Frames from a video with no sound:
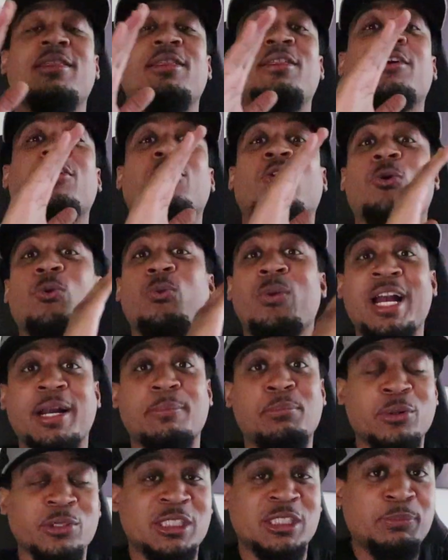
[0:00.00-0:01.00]
the
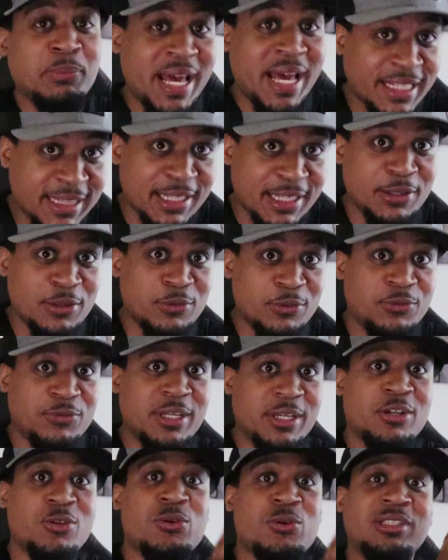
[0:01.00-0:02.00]
correct
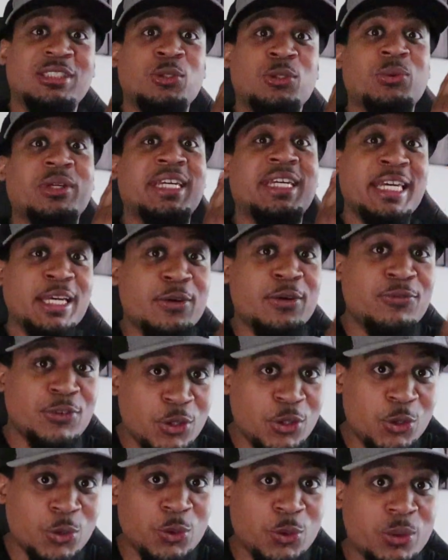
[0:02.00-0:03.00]
perspective in order to give
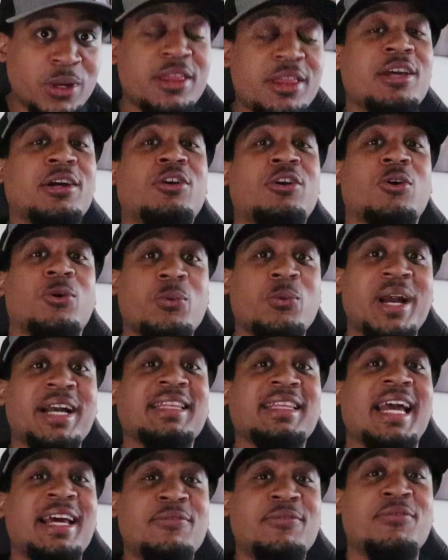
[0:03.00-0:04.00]
you the
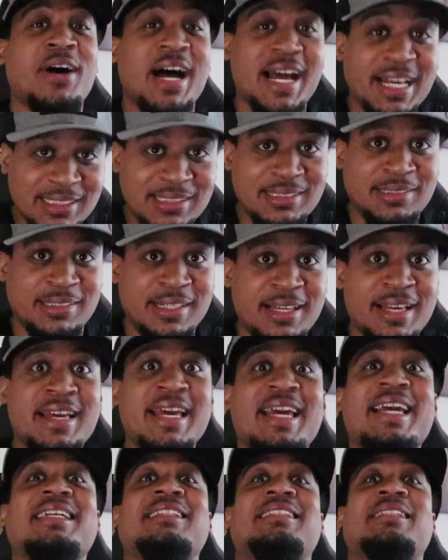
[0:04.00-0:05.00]
correct advice.
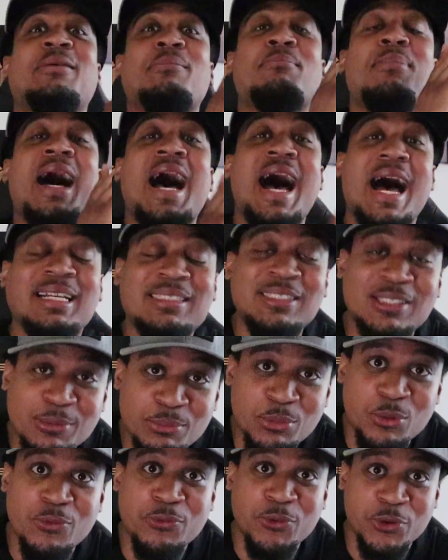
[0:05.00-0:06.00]
It's
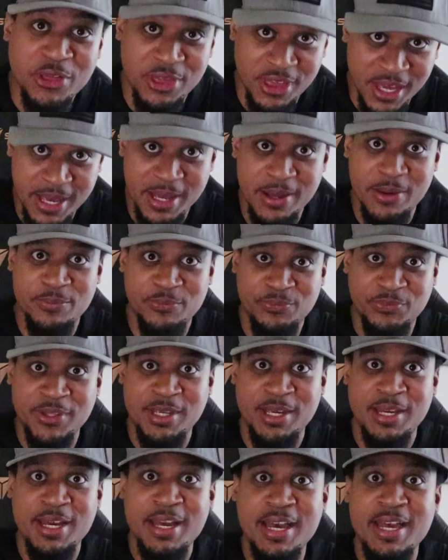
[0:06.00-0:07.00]
impossible for them.
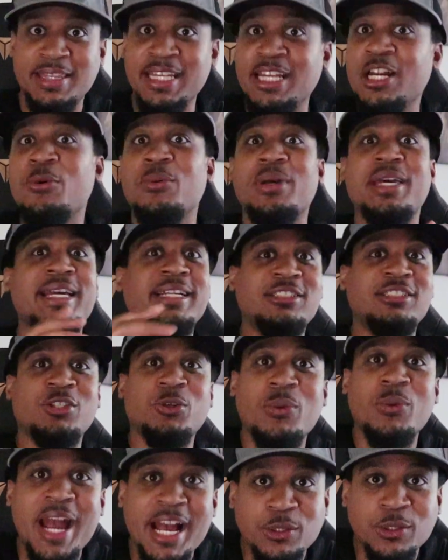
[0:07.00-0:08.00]
They don't
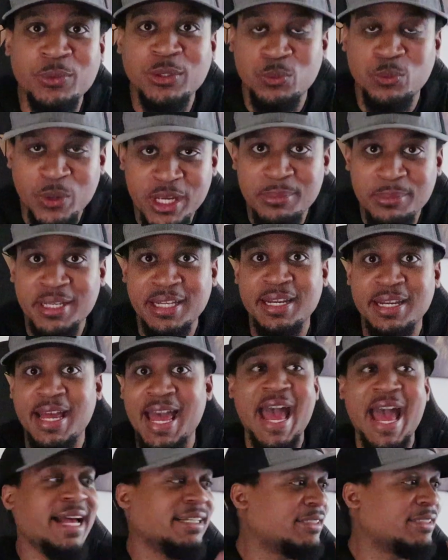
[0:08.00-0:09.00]
interact with women
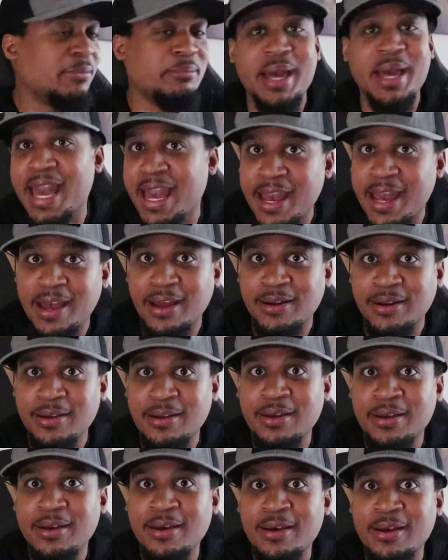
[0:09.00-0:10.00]
as a man.
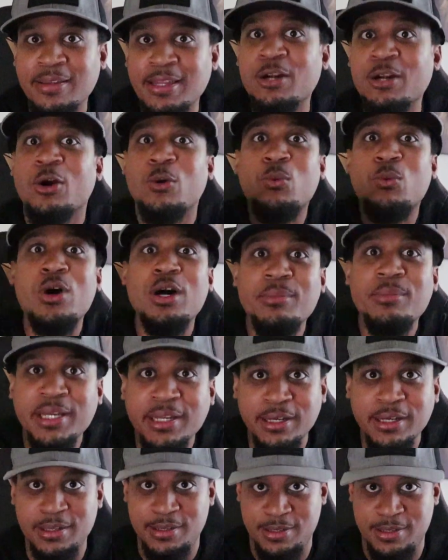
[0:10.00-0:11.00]
They're a
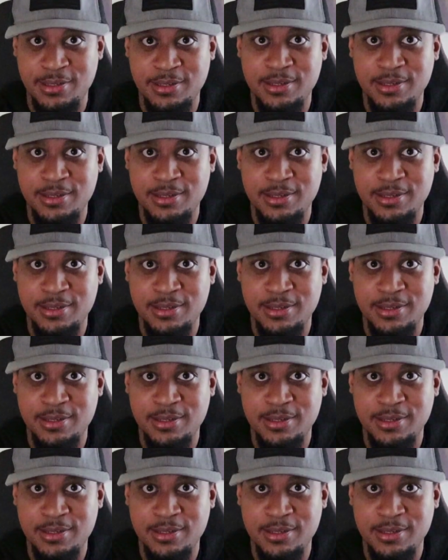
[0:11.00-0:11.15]
woman.